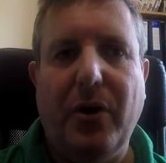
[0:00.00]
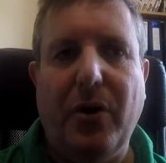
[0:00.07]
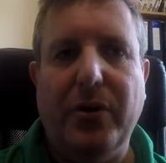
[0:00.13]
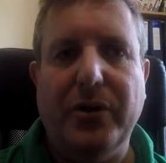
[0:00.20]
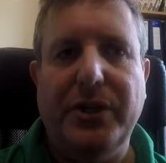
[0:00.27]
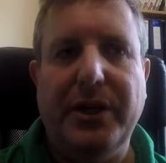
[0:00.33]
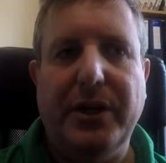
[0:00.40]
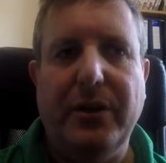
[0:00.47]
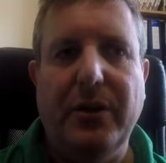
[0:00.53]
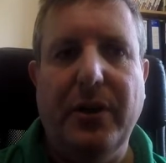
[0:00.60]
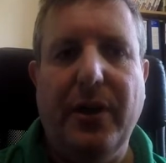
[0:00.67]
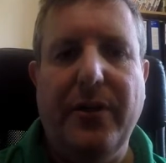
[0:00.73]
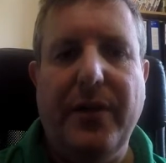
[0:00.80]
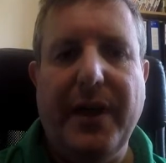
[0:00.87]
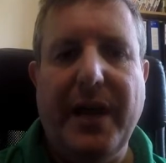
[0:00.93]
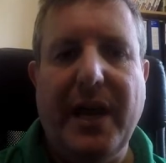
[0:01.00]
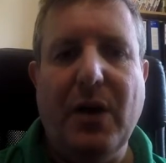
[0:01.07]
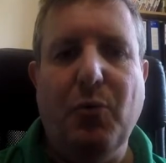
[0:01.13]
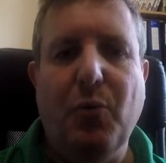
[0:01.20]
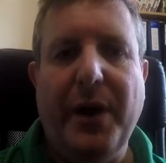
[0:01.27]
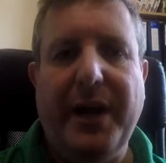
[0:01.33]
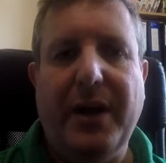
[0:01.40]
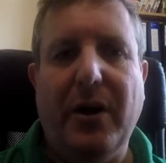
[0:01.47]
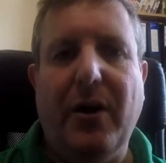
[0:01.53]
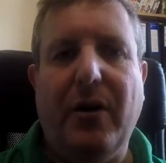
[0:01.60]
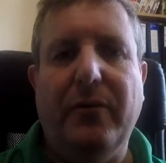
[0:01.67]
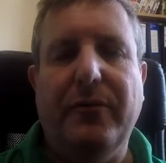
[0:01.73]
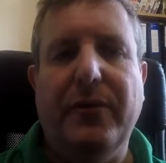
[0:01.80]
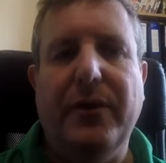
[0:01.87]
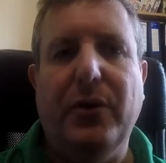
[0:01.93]
until the week
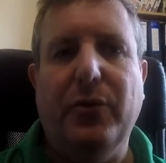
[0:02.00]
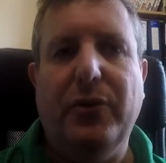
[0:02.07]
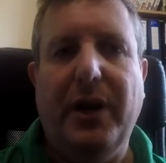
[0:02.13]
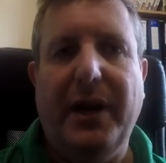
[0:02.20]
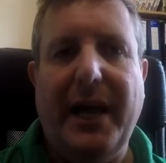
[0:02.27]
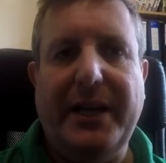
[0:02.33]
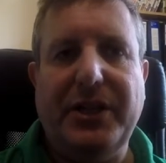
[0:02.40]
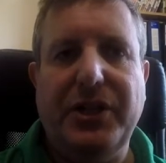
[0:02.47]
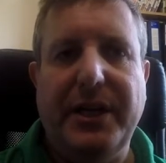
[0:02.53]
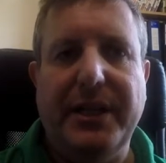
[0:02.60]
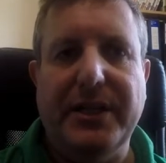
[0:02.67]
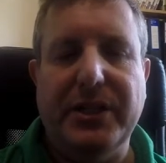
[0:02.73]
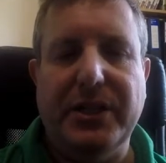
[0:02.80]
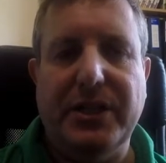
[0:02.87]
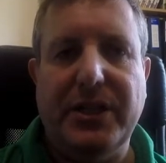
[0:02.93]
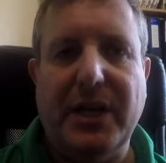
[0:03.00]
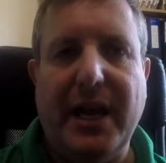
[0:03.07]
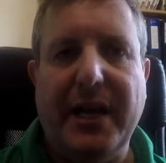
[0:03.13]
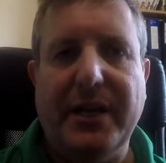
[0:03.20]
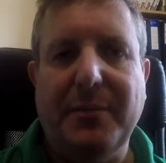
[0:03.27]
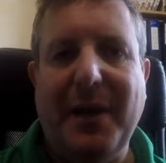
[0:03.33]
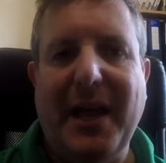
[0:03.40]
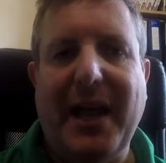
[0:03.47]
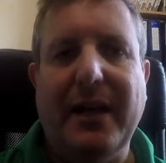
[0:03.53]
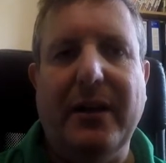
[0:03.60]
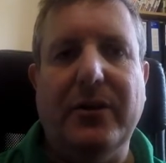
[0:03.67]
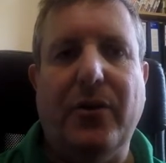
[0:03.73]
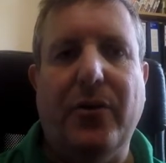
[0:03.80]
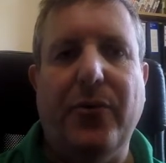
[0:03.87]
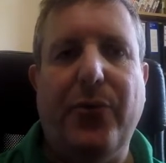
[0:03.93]
of the local elections to be
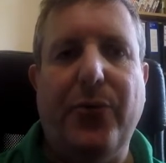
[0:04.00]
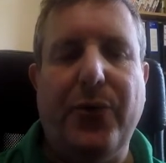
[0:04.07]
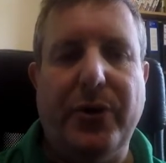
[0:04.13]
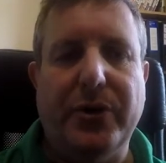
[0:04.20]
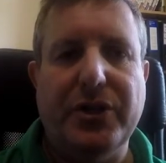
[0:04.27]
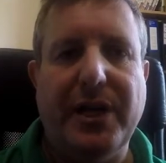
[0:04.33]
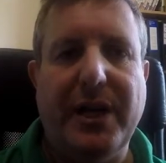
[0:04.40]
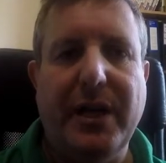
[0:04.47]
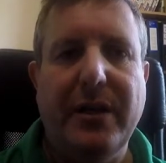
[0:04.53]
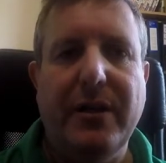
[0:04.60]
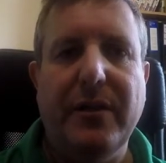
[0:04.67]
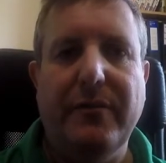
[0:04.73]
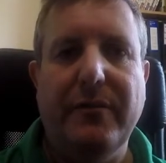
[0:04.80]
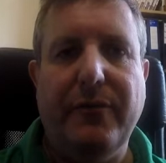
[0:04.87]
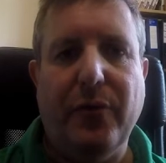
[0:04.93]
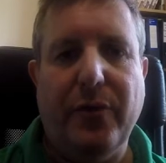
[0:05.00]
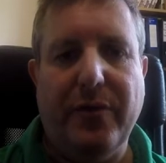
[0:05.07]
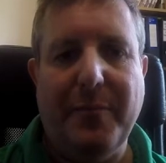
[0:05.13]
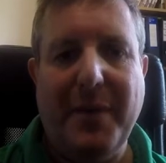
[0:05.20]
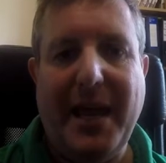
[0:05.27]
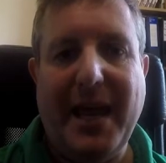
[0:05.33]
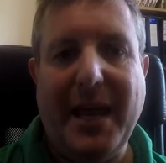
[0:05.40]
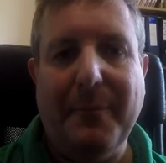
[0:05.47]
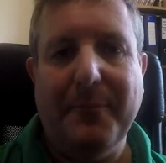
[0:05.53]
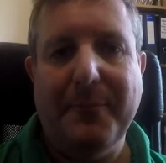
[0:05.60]
held on Thursday the 4th of May.